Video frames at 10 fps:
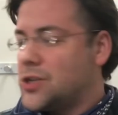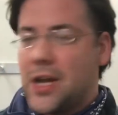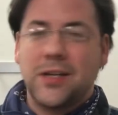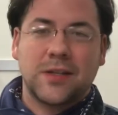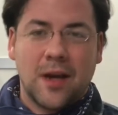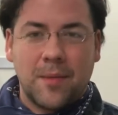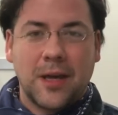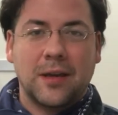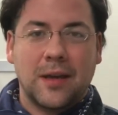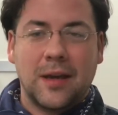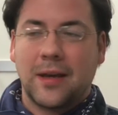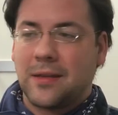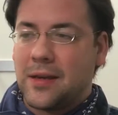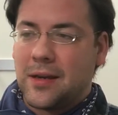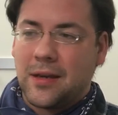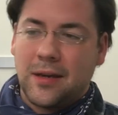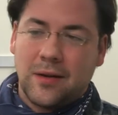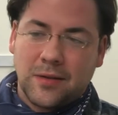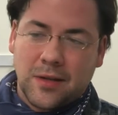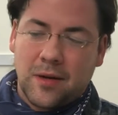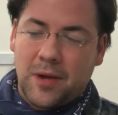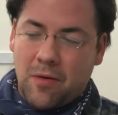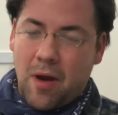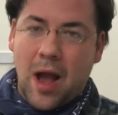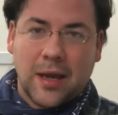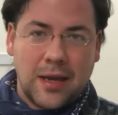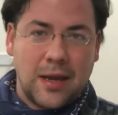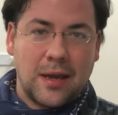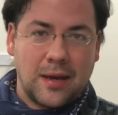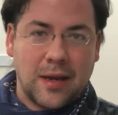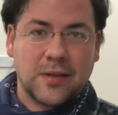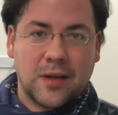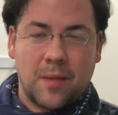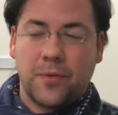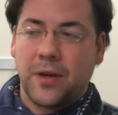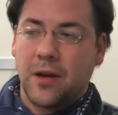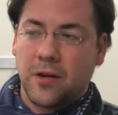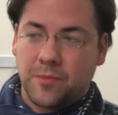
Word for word: Change is coming, and I think you know it's going to be a rocky next couple years,